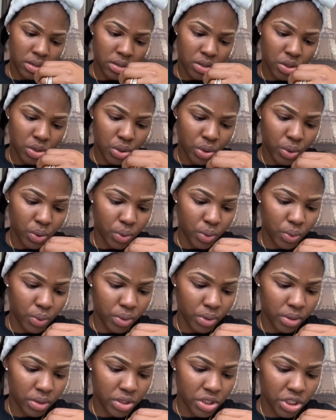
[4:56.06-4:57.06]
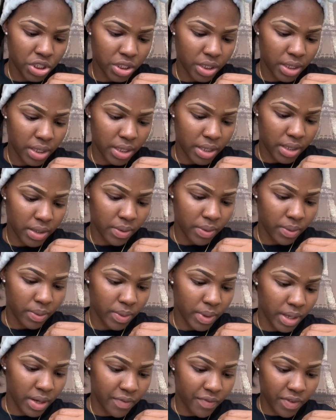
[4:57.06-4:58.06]
tone shade,
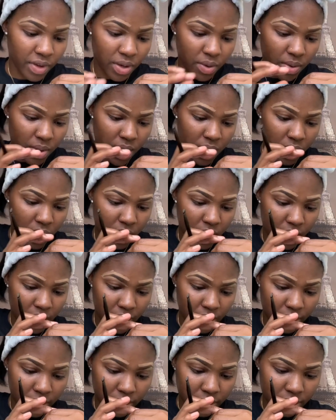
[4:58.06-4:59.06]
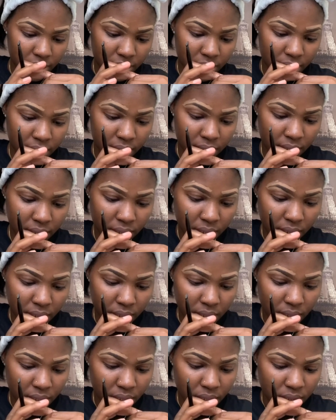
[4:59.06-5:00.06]
whatever you want to call it,
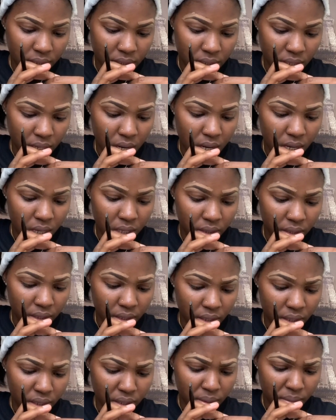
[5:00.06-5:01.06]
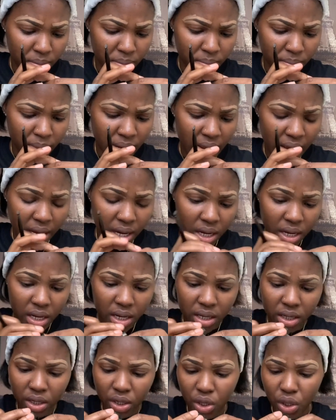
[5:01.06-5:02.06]
it's called the Black
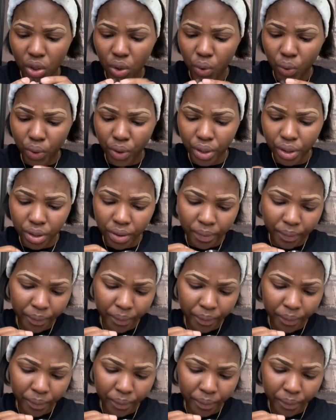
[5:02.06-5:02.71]
Noir.